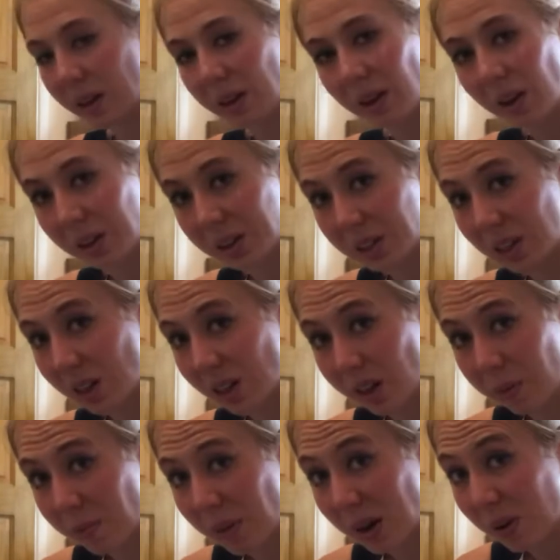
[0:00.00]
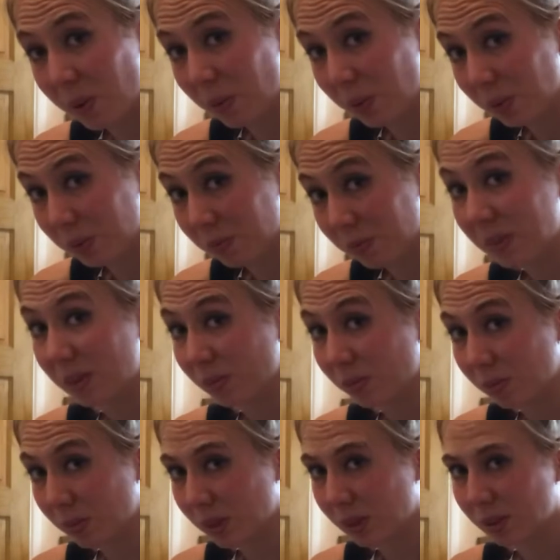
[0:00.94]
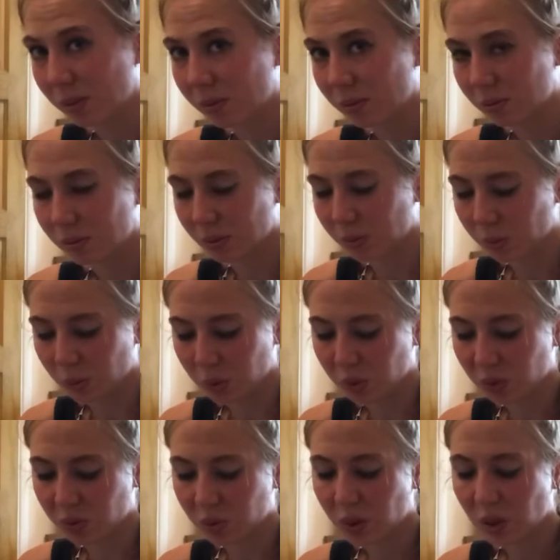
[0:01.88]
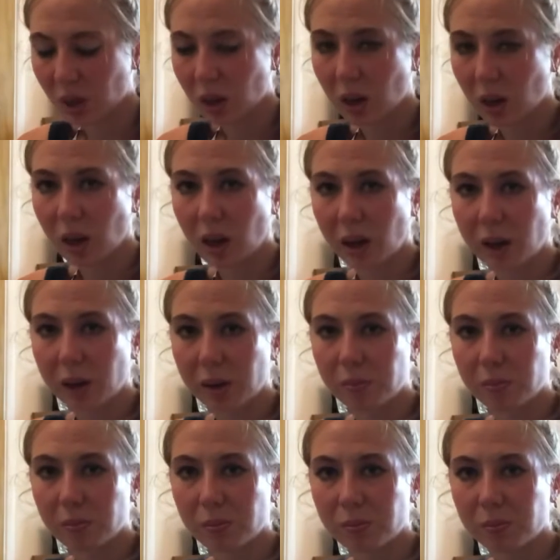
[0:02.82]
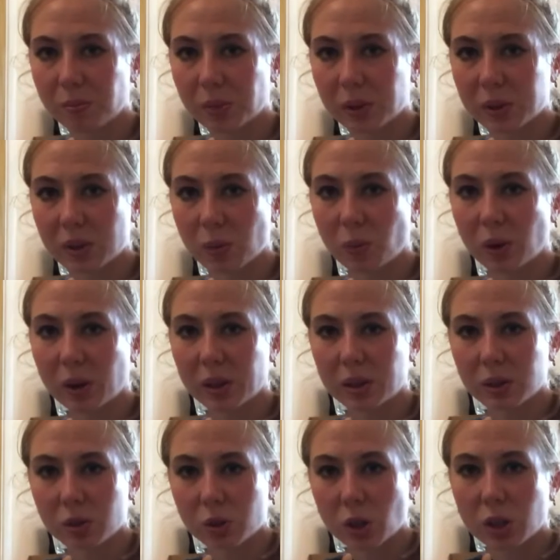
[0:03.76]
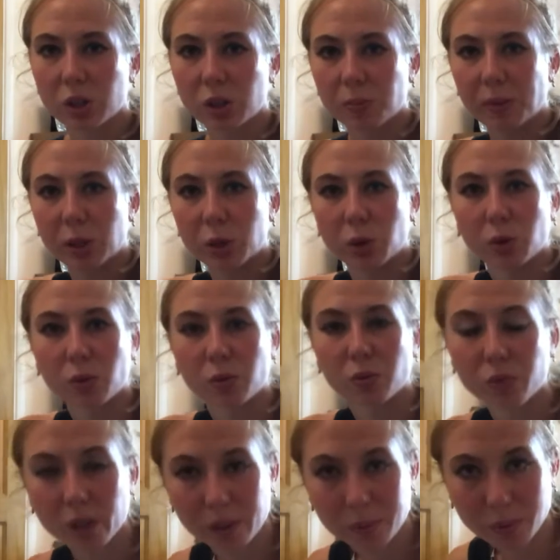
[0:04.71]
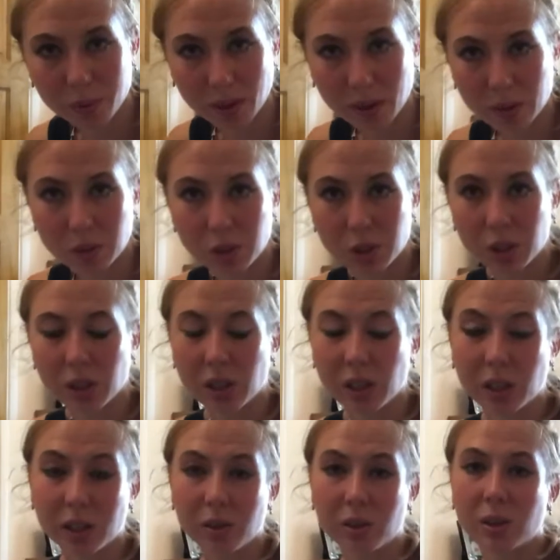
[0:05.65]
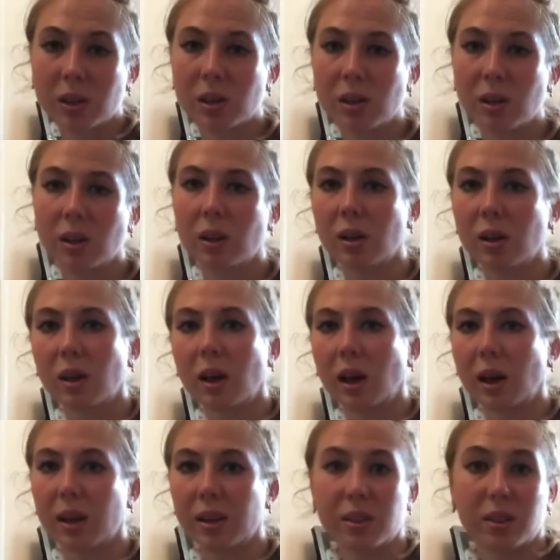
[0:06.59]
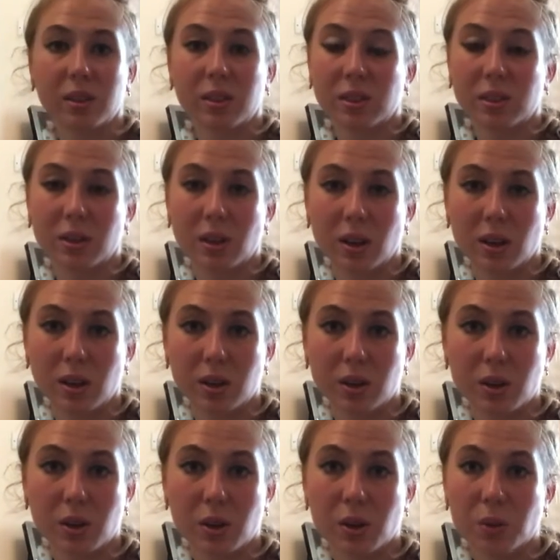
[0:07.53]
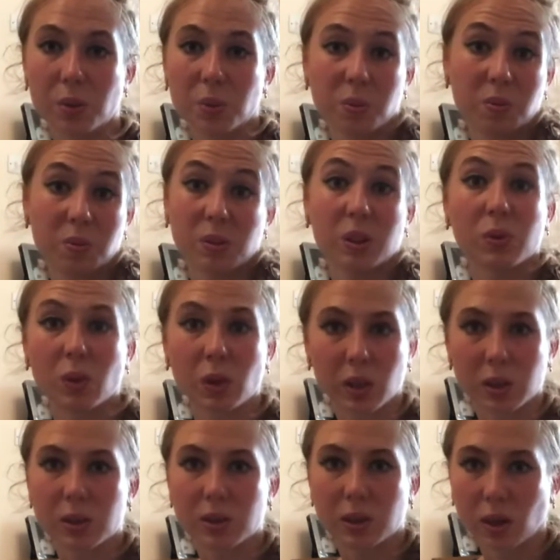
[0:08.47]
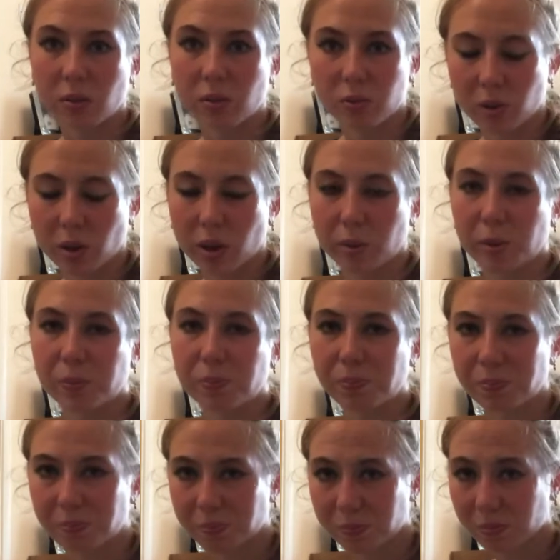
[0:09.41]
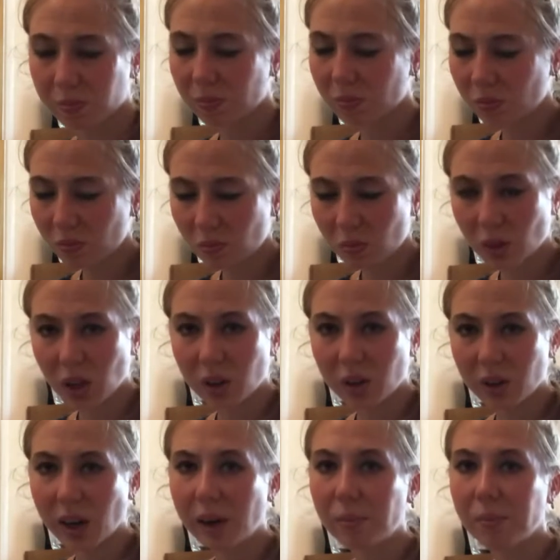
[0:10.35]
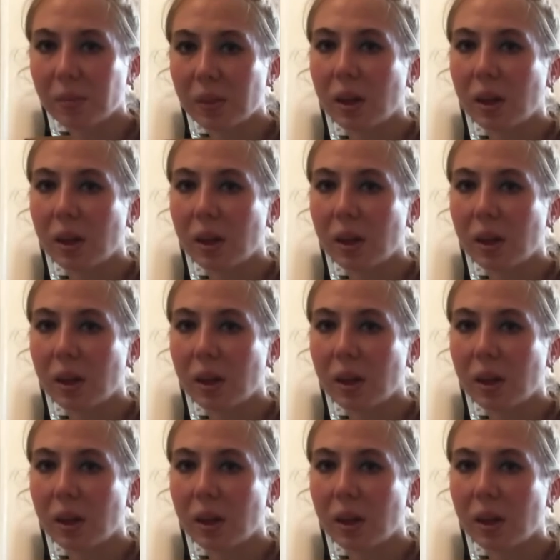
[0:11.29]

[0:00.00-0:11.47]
Ideally a mat, or even better, more soft. But somewhere that stretches, make sure you've got room around you, and that you've got a nice safe environment. Okay?